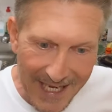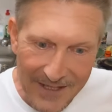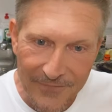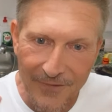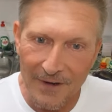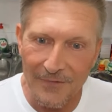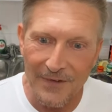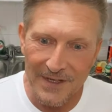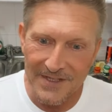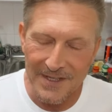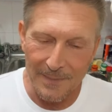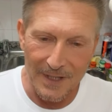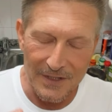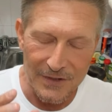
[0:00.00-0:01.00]
is very, very
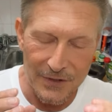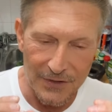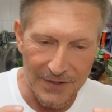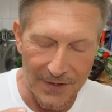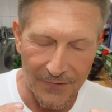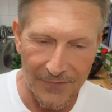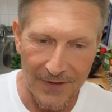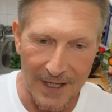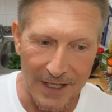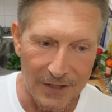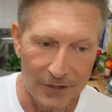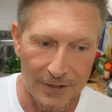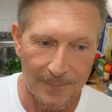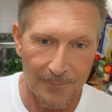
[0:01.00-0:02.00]
simple. It's just the
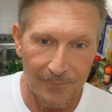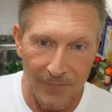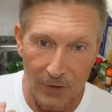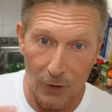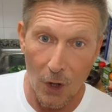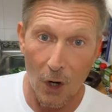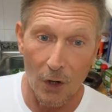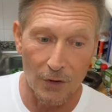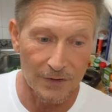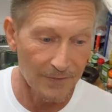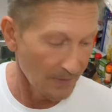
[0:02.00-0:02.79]
fish, the cod